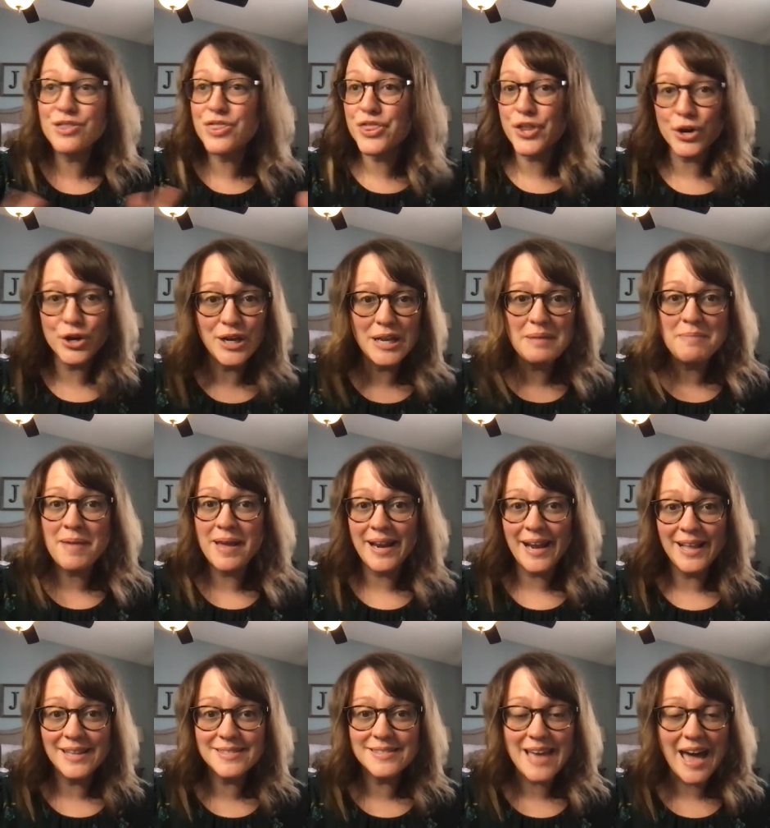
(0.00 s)
30
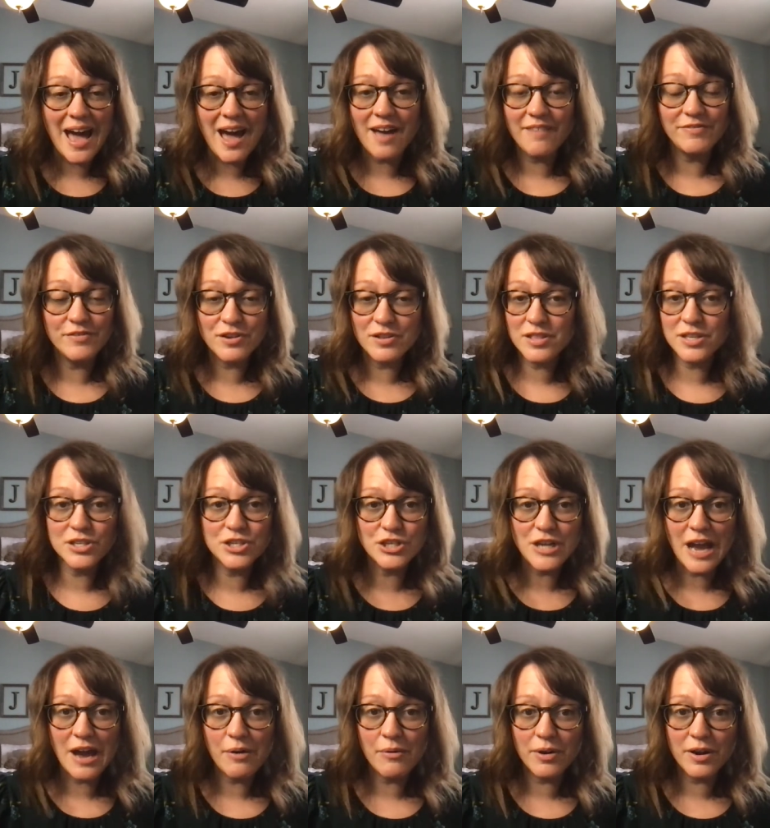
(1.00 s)
minutes after the
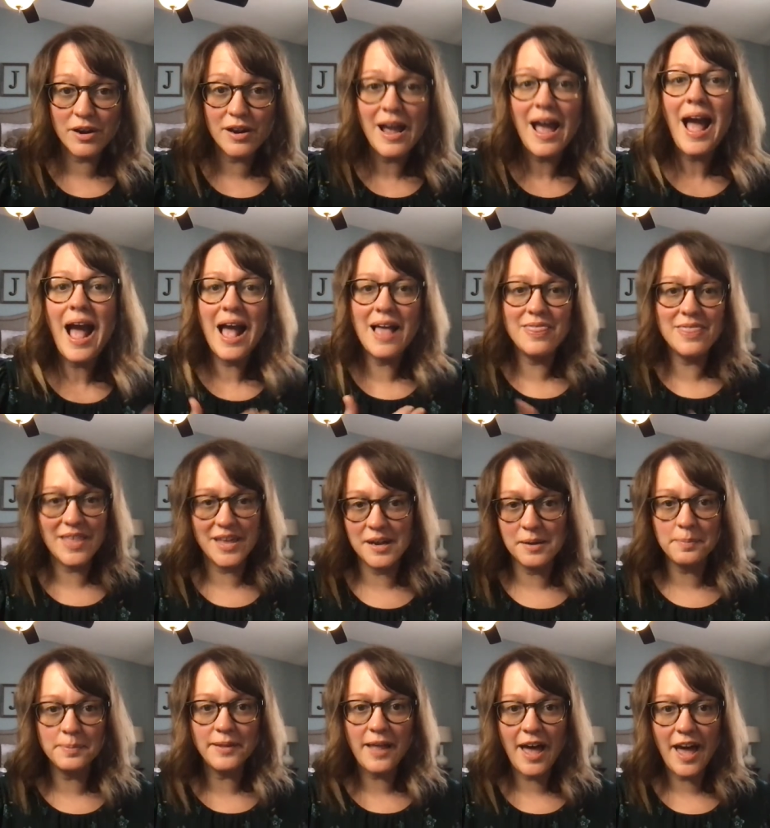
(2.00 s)
shower and then
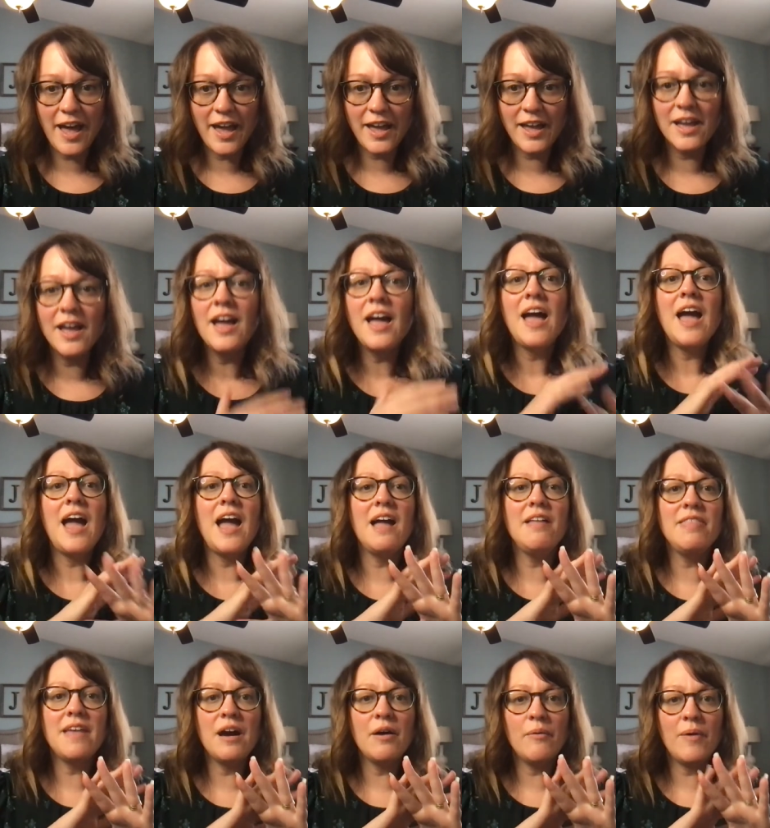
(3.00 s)
apply,
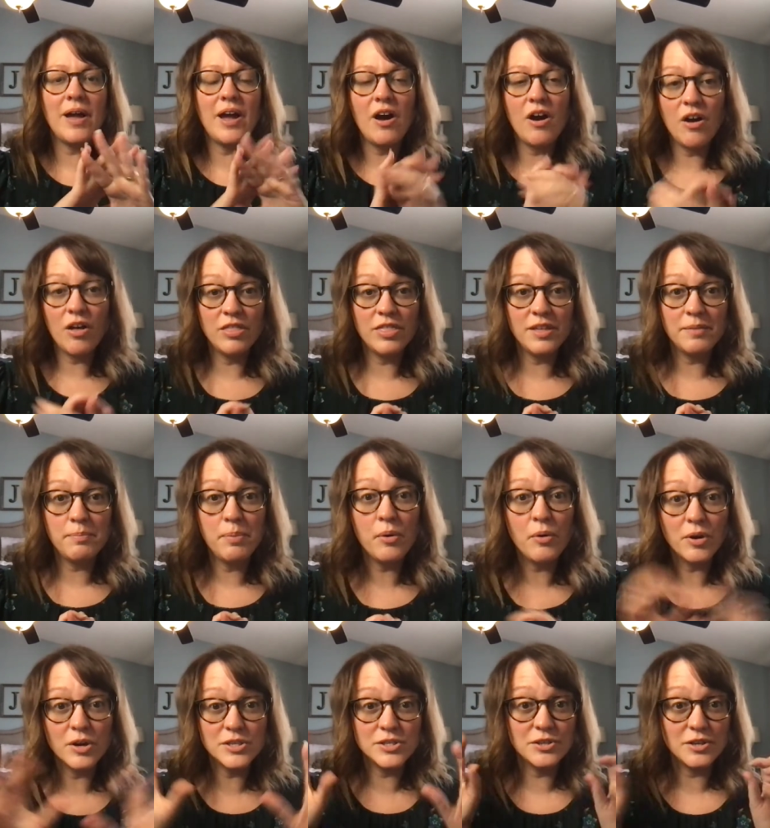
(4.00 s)
and that way all the
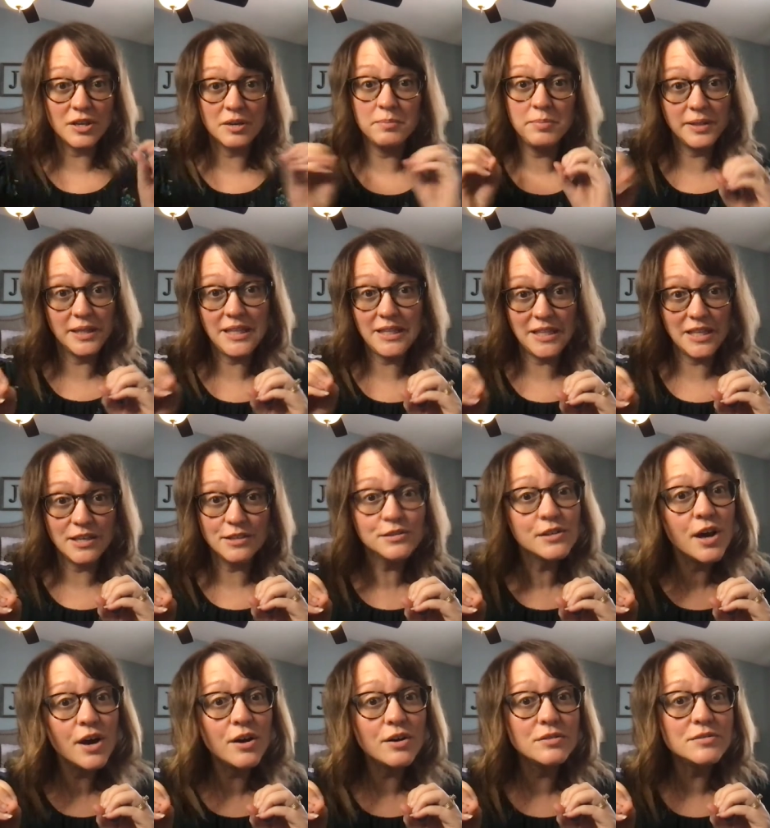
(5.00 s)
pores are completely
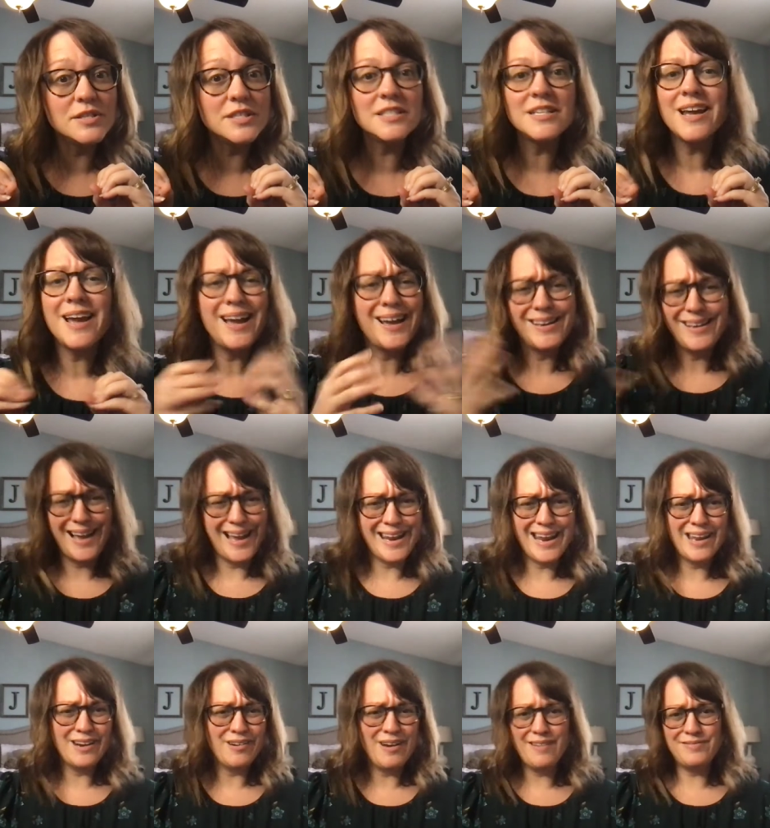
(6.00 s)
closed
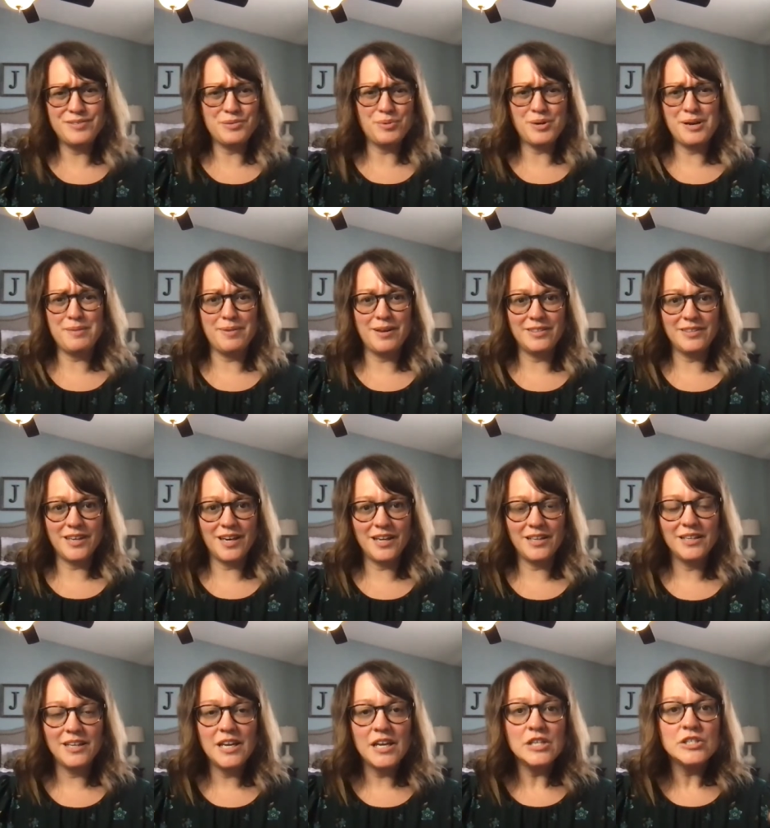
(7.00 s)
and I don't have to worry about
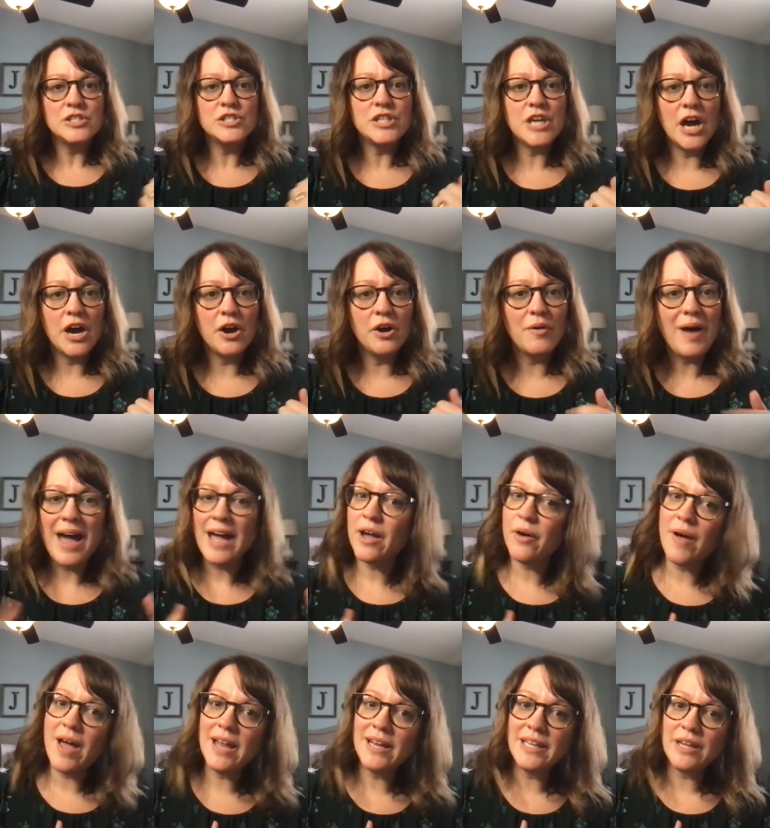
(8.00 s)
that. So I
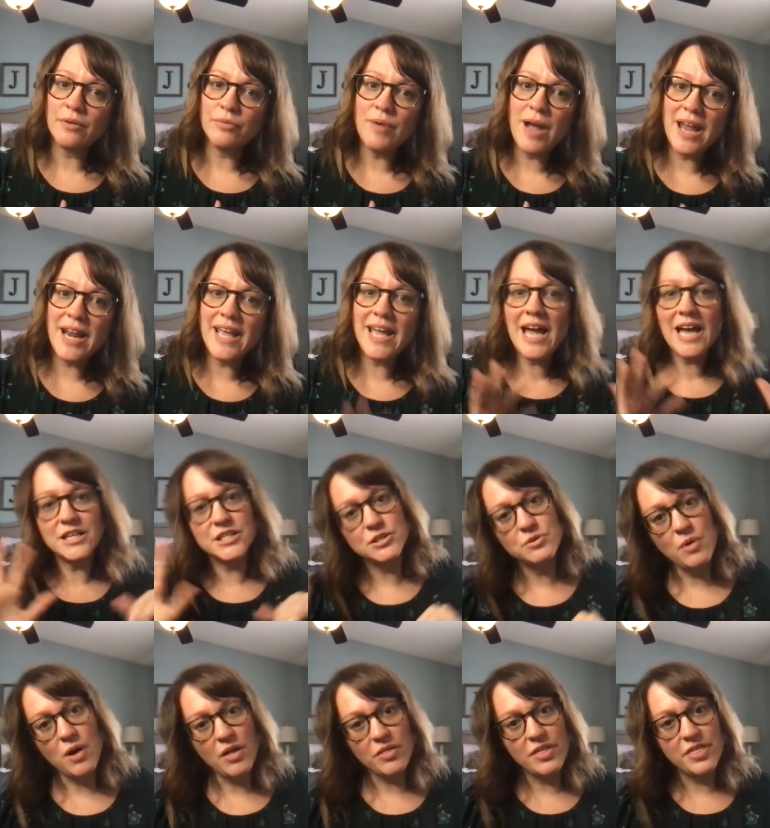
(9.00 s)
go ahead and get ready, I
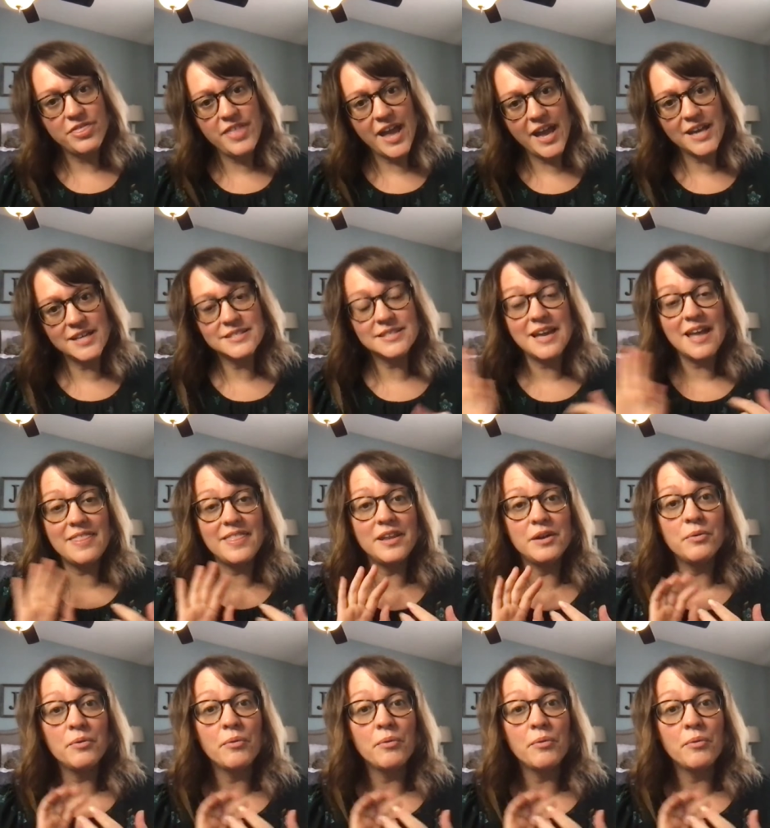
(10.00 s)
do all the things, and then